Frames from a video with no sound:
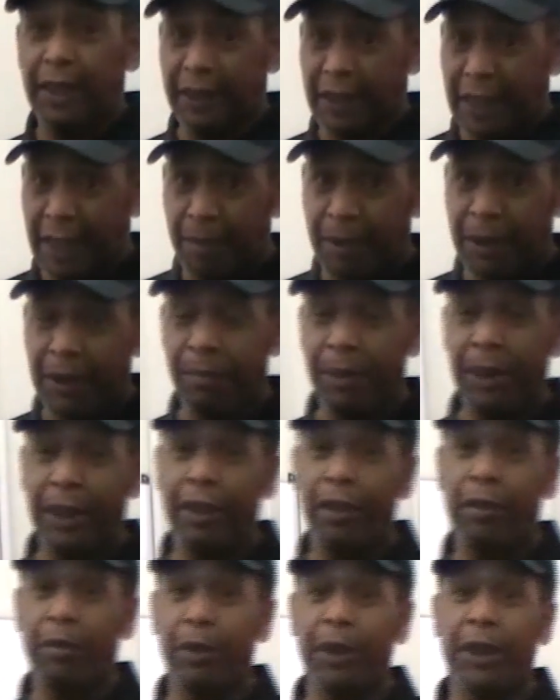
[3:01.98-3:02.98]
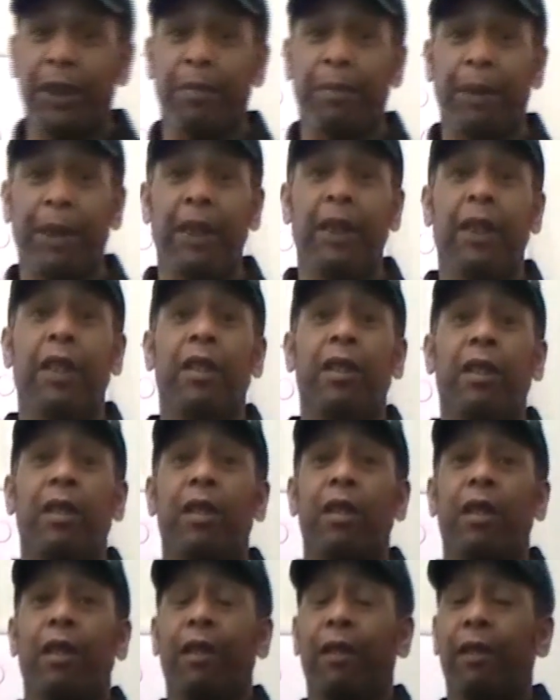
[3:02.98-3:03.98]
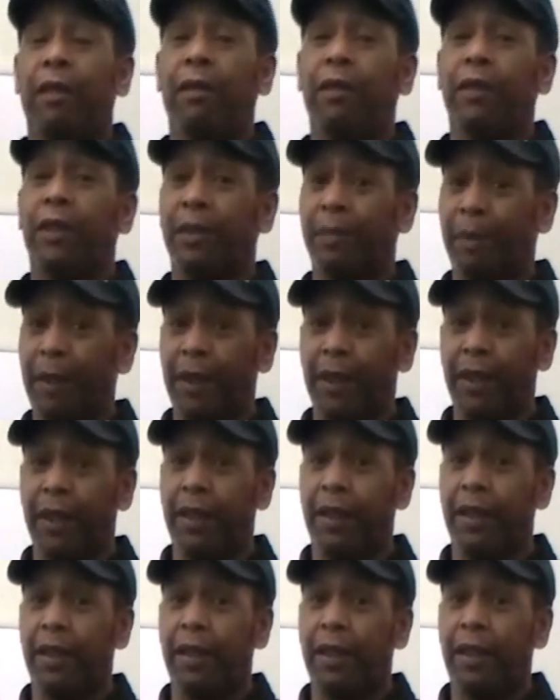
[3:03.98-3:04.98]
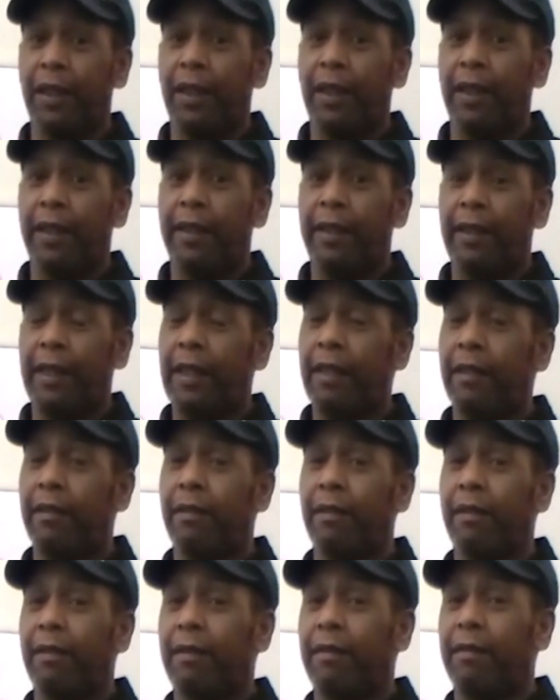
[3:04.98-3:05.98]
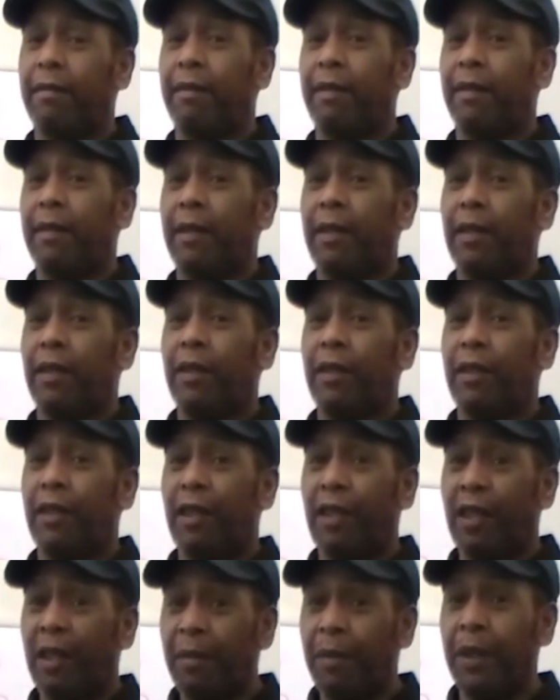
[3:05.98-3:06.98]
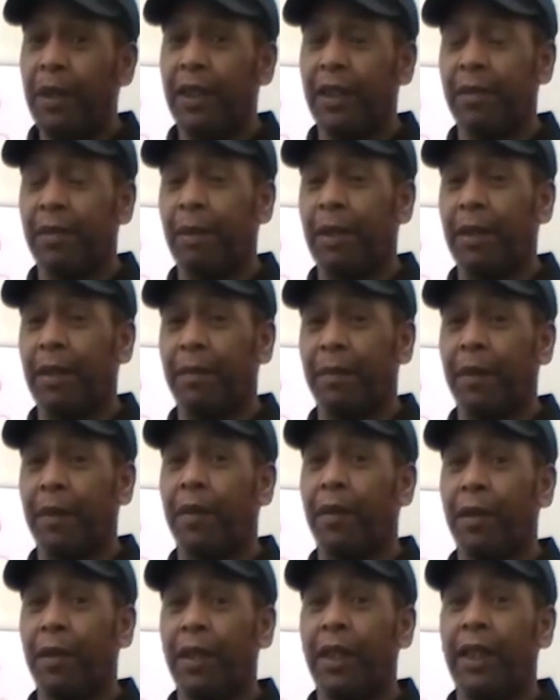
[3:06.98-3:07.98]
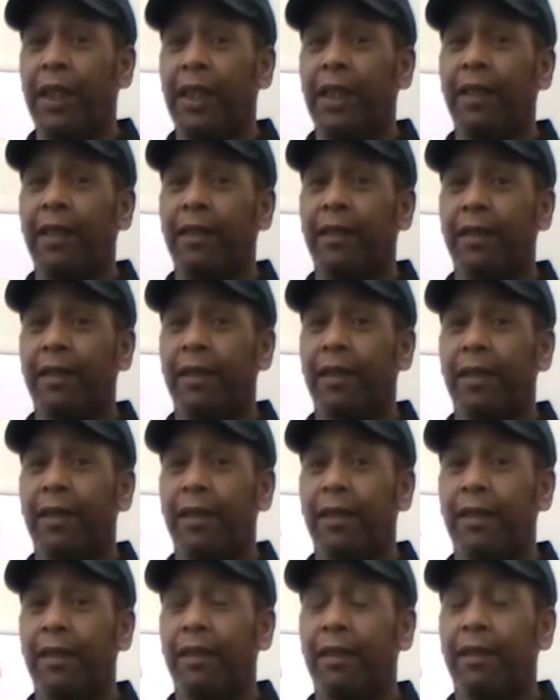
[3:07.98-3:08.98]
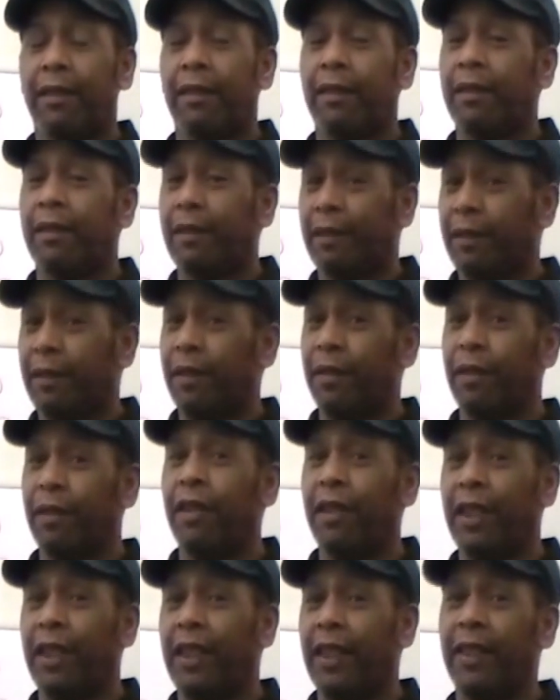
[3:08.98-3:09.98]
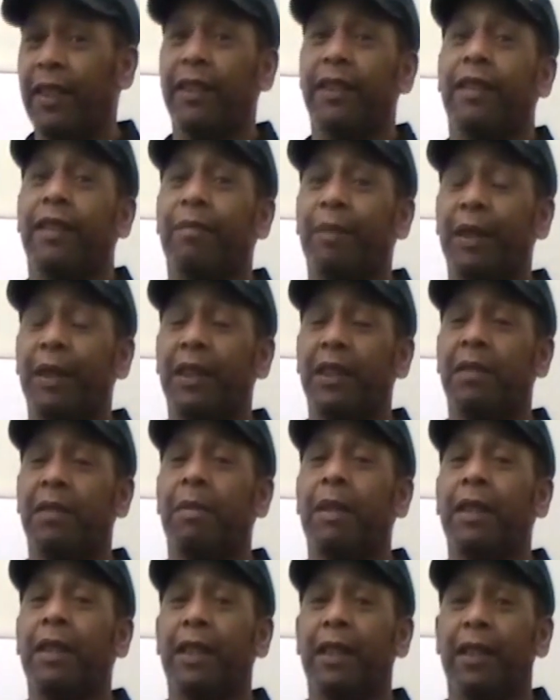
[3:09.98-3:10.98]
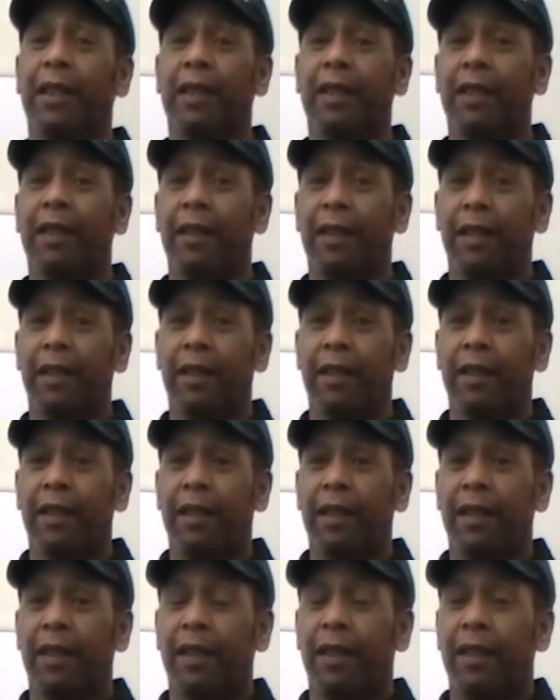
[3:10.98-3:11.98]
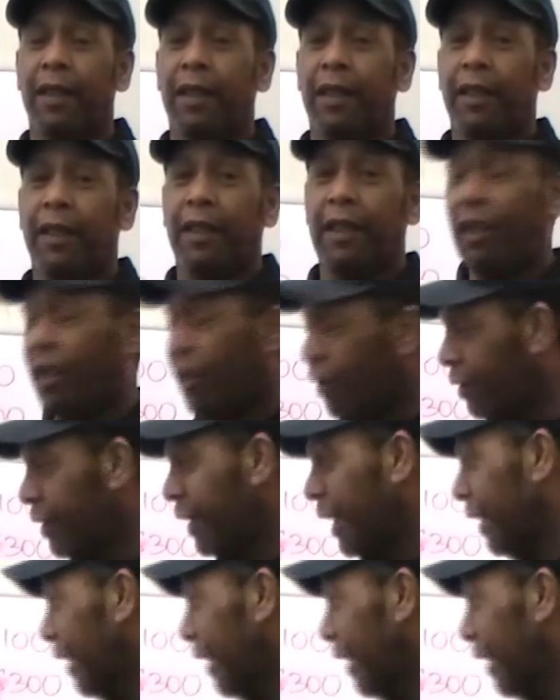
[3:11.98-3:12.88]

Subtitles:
is how much money I would spend on smoking. Now, I've been a smoker for 30 years. 30 years I've been a smoker. I looked